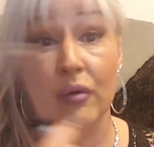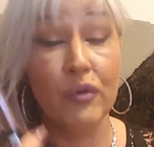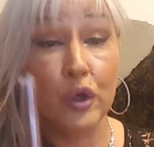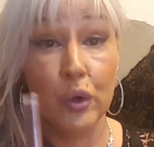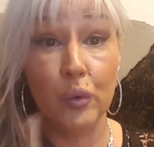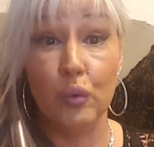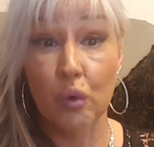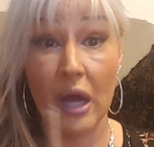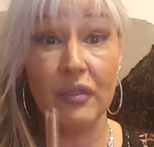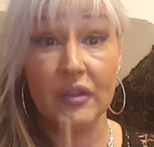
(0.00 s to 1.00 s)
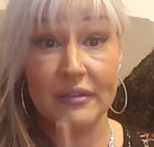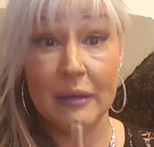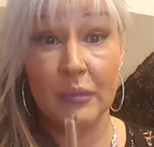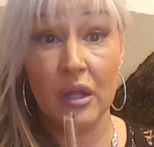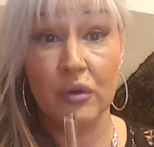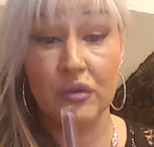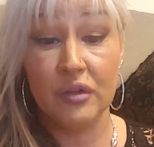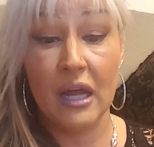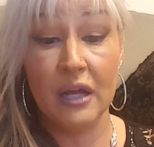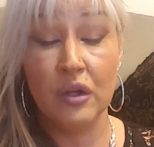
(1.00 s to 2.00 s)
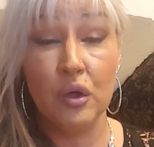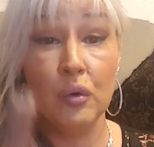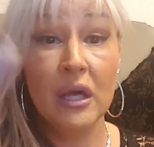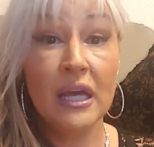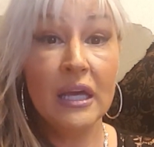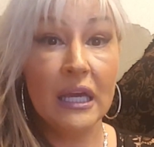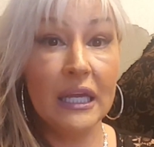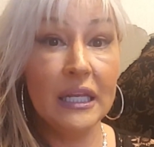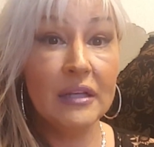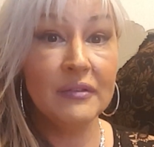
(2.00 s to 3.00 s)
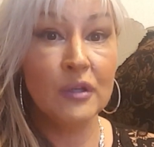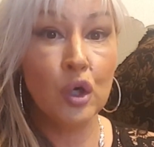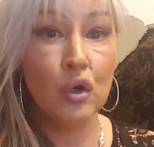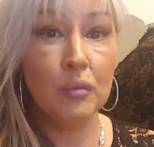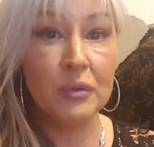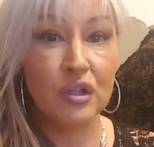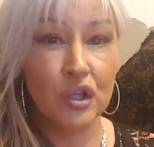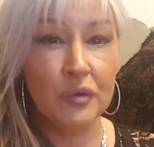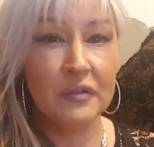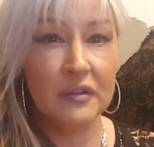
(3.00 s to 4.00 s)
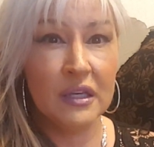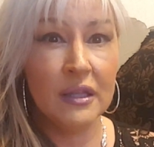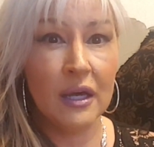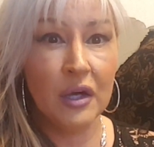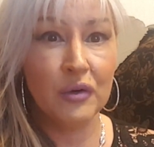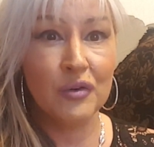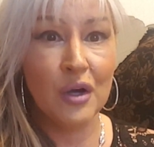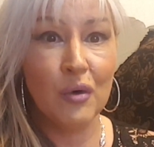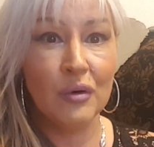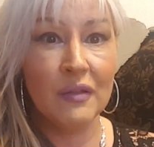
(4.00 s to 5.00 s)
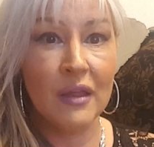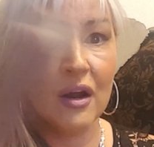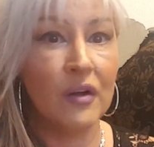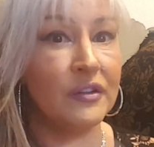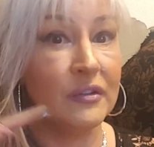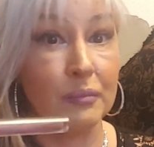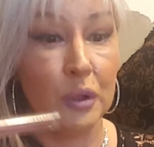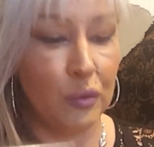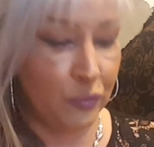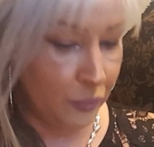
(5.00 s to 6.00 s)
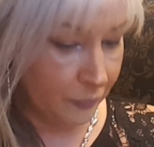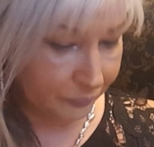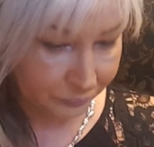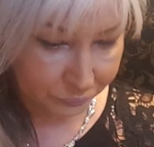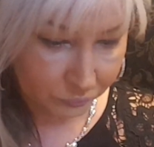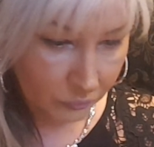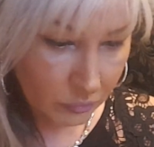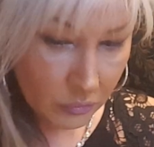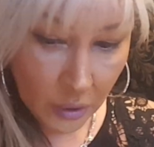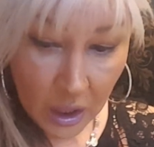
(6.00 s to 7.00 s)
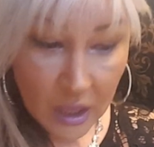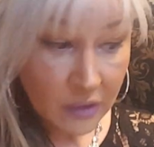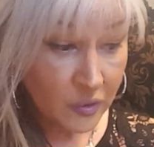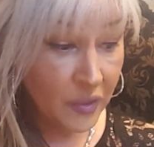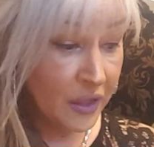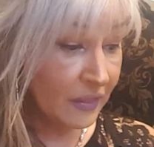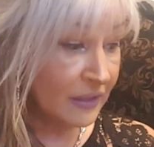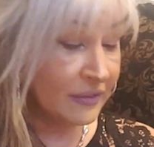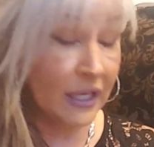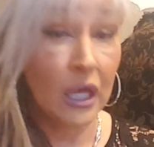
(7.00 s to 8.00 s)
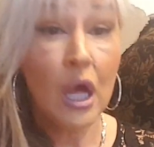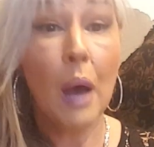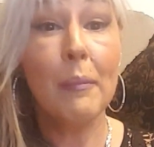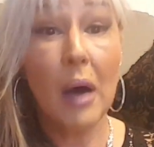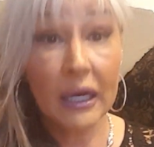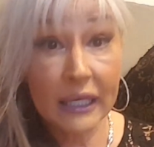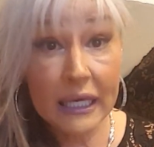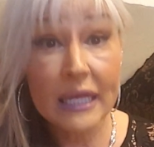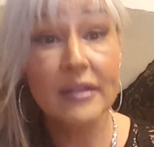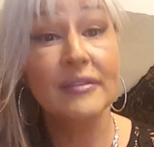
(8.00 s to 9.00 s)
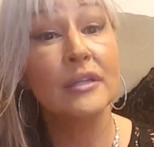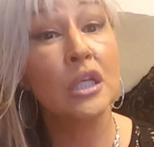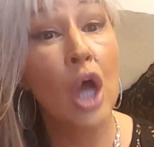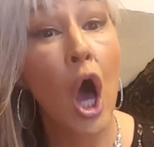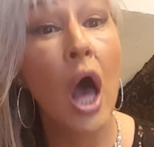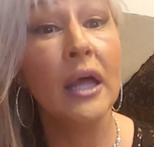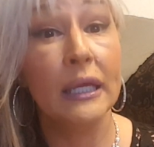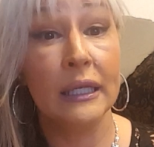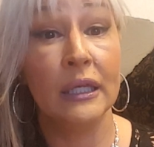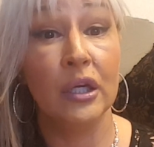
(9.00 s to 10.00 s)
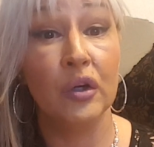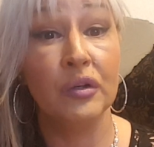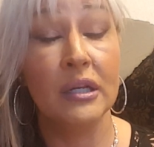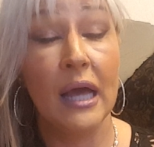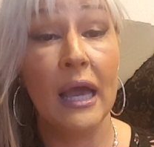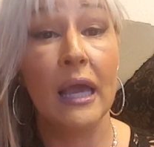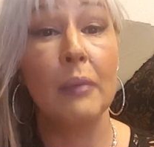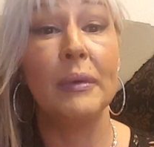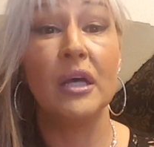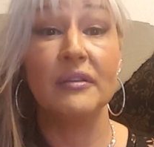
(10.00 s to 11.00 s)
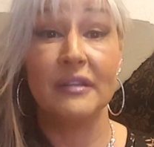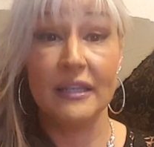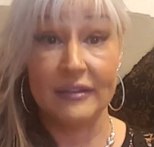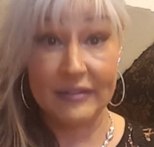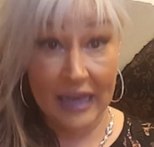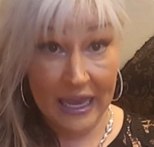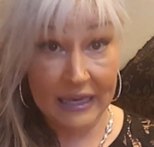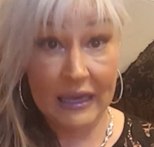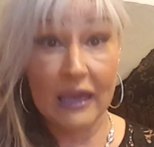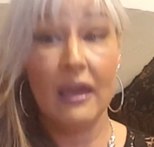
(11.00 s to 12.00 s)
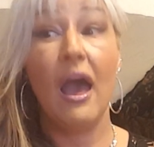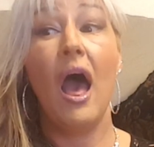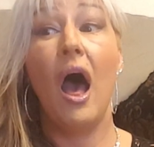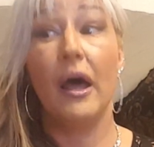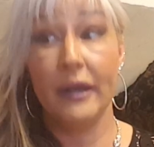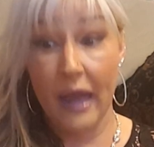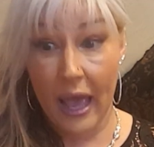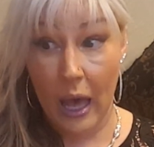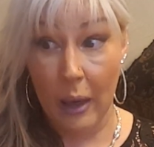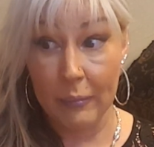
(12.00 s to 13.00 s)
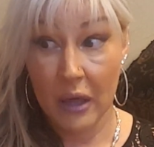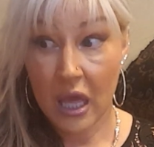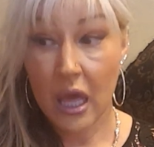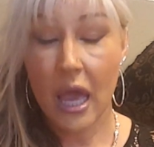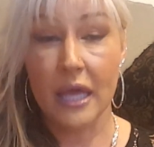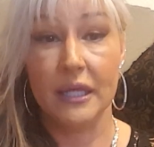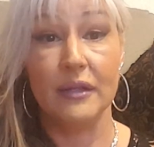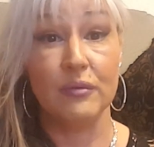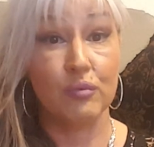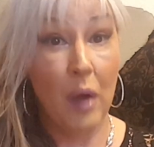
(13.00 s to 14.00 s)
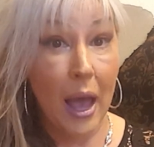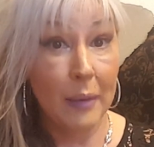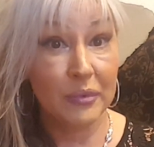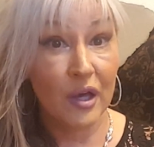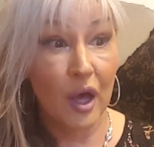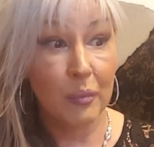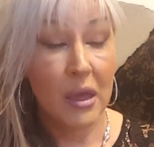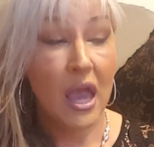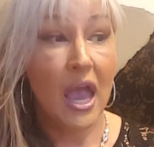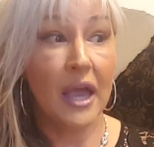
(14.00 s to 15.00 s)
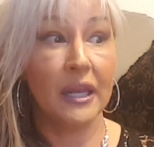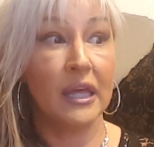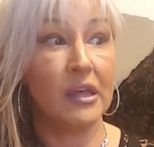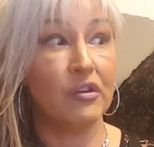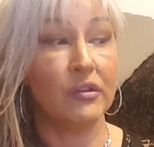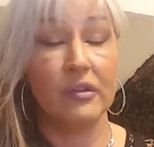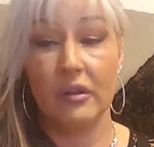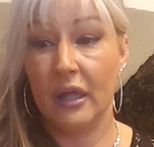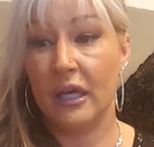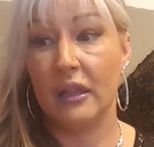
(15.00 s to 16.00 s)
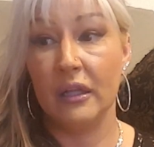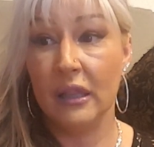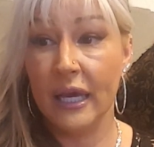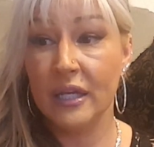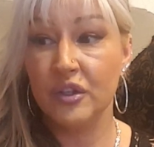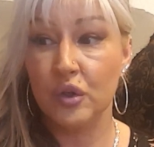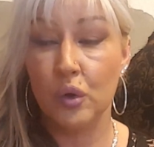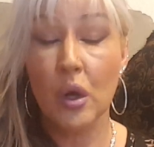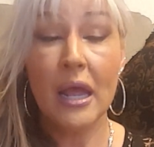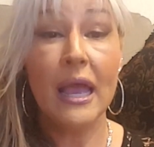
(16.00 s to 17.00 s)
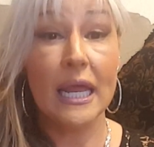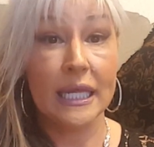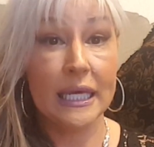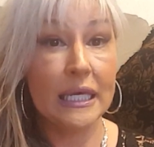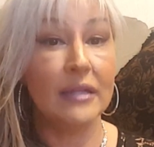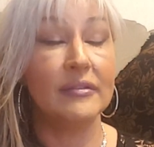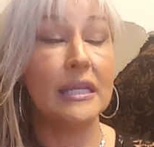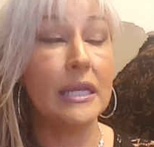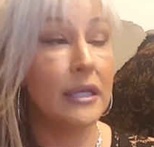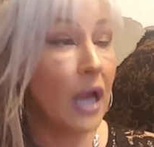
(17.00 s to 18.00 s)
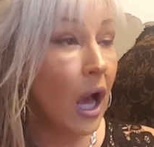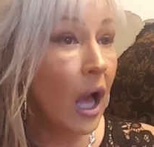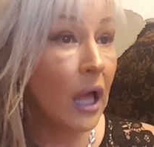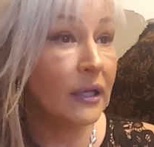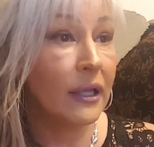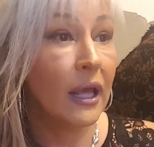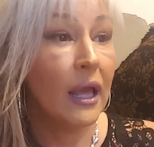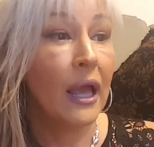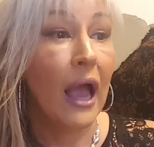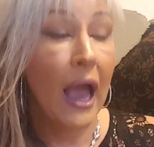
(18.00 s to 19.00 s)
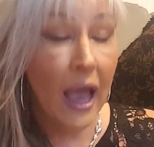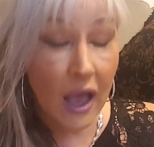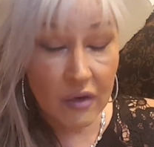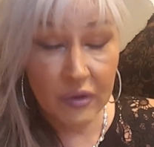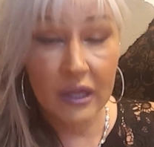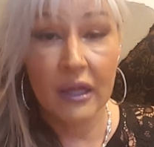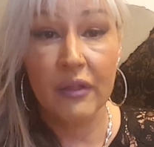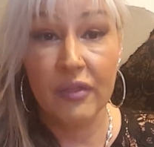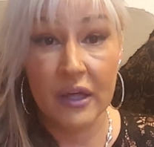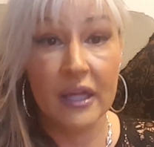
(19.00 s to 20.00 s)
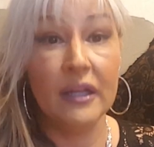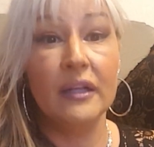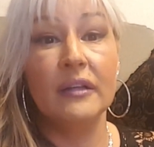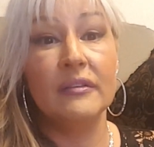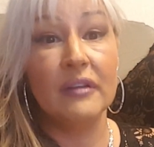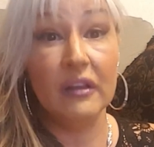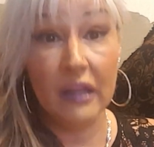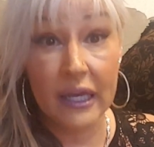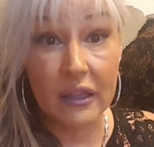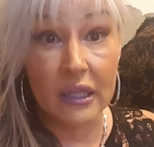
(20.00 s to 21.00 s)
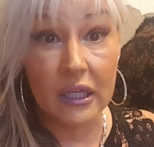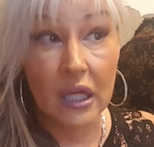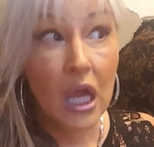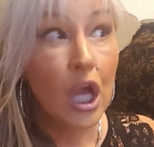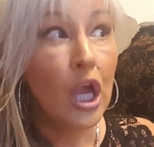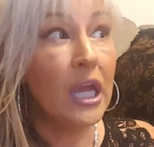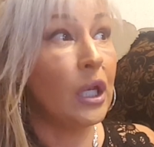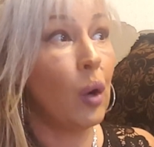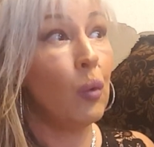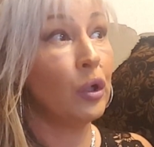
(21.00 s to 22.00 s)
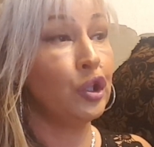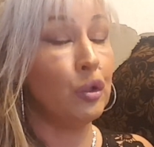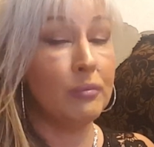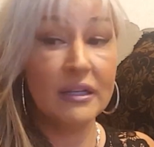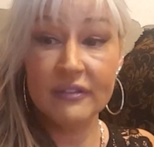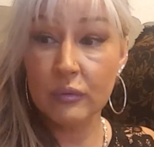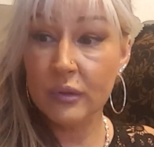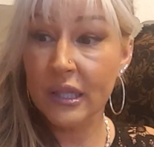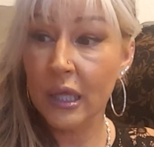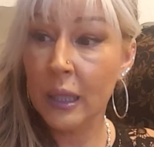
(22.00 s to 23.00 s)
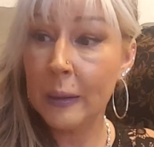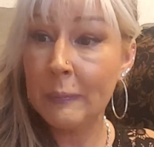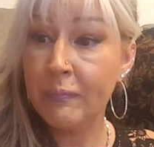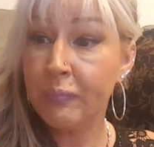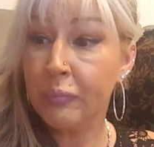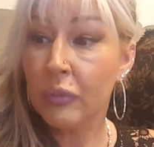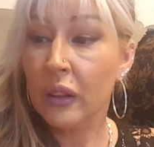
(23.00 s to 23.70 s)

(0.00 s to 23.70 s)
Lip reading: of you like the same colors that I do, it is nude, but do you see that undertone in there? This is beautiful. So I think that's it. Monkey is not in here today because he is taking a nap and he's wrapped up and he just looked like a little angel, and he is not having things lately. He don't want you messing with him.